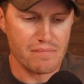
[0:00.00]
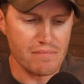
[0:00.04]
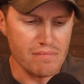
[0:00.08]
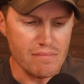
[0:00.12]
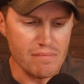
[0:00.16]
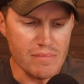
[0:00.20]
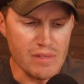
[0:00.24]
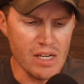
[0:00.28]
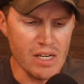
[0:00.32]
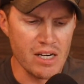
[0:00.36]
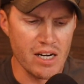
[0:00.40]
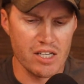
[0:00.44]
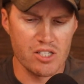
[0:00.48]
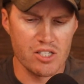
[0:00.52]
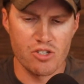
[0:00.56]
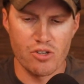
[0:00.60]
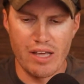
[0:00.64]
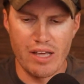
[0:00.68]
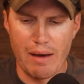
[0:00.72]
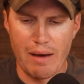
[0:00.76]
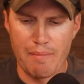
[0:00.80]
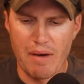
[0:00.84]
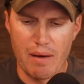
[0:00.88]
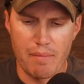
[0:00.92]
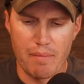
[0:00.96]
uh, so
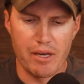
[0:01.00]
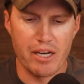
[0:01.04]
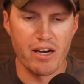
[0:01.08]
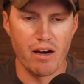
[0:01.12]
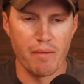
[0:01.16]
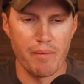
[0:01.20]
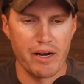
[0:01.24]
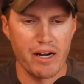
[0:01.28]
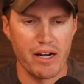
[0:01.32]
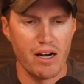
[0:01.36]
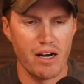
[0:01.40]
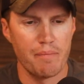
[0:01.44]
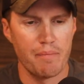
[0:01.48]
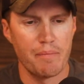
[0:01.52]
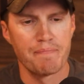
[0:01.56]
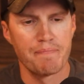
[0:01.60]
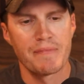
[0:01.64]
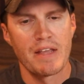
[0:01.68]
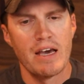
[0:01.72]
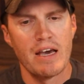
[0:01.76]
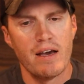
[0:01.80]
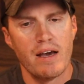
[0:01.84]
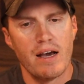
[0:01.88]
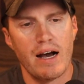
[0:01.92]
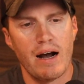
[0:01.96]
that may be coming up.
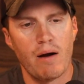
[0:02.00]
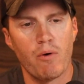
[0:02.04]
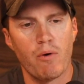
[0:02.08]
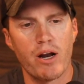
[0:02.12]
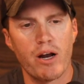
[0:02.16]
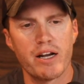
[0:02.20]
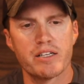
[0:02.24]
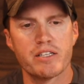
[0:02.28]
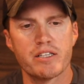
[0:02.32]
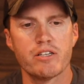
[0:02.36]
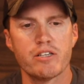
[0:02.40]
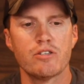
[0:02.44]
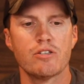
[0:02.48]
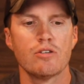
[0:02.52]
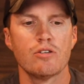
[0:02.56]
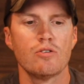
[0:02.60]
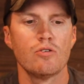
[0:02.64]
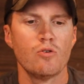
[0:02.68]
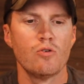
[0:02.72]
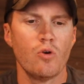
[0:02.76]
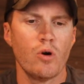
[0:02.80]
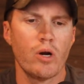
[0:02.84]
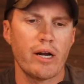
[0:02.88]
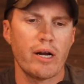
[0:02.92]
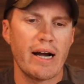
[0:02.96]
I wanted to
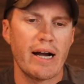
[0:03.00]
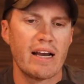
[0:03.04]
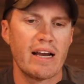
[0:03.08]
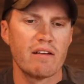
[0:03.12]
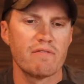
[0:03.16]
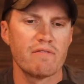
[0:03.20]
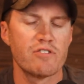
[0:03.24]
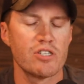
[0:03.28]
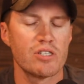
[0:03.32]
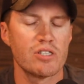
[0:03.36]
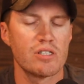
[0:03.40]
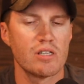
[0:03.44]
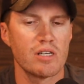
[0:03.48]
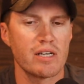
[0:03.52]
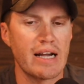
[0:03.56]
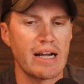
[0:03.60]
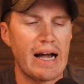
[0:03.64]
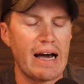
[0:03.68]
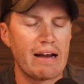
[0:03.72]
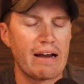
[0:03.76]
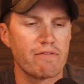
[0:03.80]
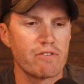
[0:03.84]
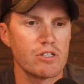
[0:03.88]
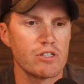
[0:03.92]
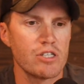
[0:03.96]
do kind of just a
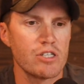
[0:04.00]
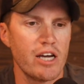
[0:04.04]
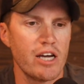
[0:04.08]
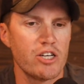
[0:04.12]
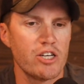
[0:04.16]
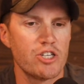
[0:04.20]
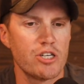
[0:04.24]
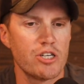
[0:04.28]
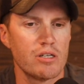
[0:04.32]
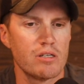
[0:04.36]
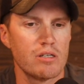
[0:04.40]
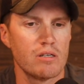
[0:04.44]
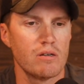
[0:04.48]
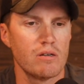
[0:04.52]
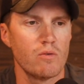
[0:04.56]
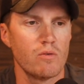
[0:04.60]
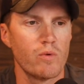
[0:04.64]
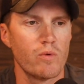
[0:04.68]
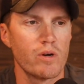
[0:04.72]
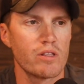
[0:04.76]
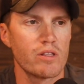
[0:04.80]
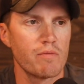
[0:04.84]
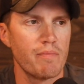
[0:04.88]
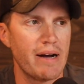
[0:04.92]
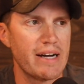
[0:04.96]
conversation
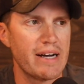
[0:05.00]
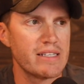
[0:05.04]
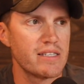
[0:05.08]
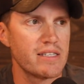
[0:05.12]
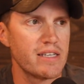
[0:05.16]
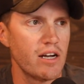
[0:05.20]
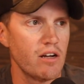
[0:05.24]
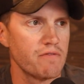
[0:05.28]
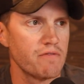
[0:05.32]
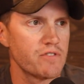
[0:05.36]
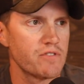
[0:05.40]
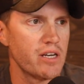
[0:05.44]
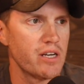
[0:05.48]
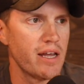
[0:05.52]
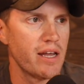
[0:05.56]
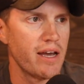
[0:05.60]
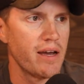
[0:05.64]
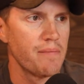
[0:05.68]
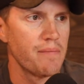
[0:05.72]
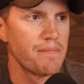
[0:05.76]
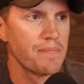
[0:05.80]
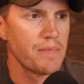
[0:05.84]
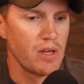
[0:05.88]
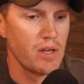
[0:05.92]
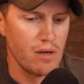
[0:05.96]
with myself today,
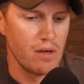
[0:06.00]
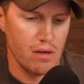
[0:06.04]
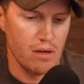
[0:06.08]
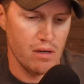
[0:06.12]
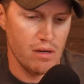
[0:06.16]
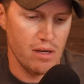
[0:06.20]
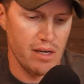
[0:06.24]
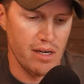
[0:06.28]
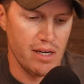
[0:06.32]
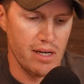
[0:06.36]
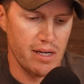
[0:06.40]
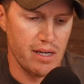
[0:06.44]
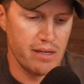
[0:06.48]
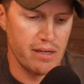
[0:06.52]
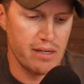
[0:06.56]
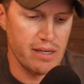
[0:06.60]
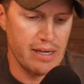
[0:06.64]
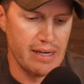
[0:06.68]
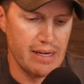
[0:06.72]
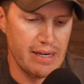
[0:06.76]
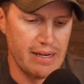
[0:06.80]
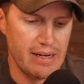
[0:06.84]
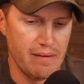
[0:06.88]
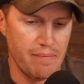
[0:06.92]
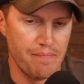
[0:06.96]
and
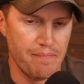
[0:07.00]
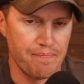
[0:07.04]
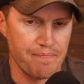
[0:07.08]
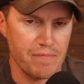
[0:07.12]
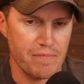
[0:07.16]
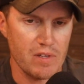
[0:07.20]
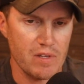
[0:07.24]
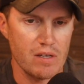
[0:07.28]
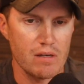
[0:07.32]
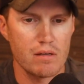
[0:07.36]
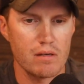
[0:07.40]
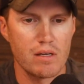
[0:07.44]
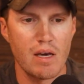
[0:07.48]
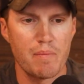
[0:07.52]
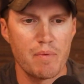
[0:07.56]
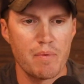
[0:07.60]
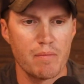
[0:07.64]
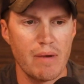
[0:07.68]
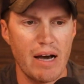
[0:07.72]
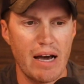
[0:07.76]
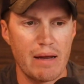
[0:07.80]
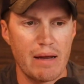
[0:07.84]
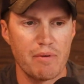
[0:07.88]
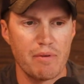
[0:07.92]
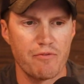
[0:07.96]
um, keep in
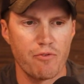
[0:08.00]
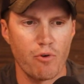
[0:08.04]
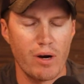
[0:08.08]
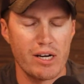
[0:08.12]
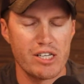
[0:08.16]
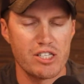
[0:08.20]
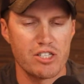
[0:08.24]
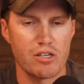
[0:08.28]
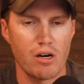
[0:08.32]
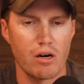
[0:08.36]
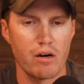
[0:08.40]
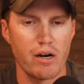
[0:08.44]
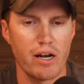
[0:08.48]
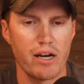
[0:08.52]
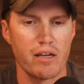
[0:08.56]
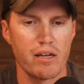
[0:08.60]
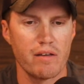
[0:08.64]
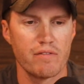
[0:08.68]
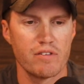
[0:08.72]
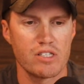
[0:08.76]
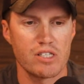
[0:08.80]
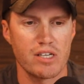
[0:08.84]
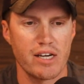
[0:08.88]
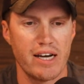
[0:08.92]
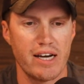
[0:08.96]
mind before I start any of
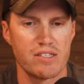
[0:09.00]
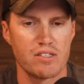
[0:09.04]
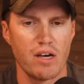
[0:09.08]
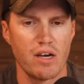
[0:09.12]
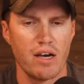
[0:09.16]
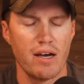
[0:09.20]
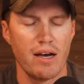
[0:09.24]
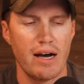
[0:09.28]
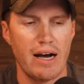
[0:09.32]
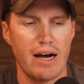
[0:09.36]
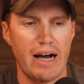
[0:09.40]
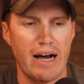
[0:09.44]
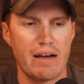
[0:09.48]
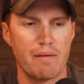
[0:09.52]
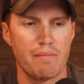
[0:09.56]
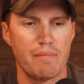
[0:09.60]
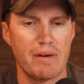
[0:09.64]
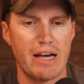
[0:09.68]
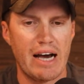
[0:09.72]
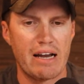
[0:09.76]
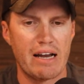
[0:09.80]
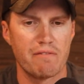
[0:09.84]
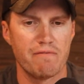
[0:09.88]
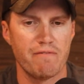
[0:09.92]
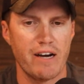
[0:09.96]
this, guys, I am
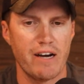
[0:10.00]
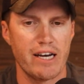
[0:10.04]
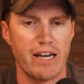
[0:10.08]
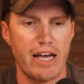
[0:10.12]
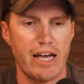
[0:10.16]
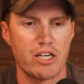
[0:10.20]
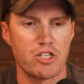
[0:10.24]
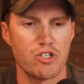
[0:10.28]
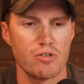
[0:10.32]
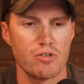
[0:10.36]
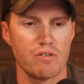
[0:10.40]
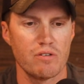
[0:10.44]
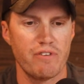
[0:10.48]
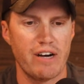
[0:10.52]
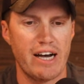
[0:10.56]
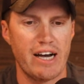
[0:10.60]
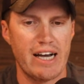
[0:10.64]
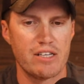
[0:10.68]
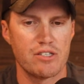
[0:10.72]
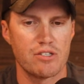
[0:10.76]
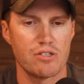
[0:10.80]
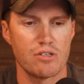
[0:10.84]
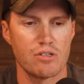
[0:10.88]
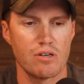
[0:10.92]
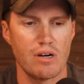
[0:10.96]
not a financial
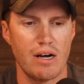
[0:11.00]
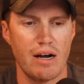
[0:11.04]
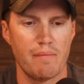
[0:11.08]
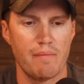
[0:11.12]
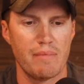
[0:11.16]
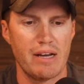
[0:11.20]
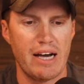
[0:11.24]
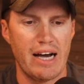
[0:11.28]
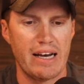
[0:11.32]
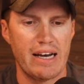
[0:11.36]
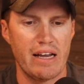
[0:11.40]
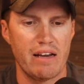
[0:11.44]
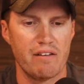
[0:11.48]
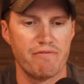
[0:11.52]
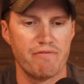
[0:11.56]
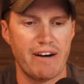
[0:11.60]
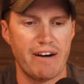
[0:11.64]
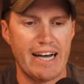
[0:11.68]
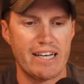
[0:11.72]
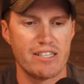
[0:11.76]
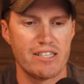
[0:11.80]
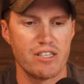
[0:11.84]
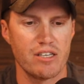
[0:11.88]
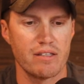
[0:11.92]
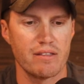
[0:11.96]
advisor. I'm not
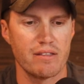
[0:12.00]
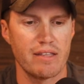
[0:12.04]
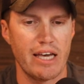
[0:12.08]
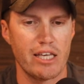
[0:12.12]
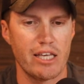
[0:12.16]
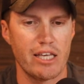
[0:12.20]
advising that you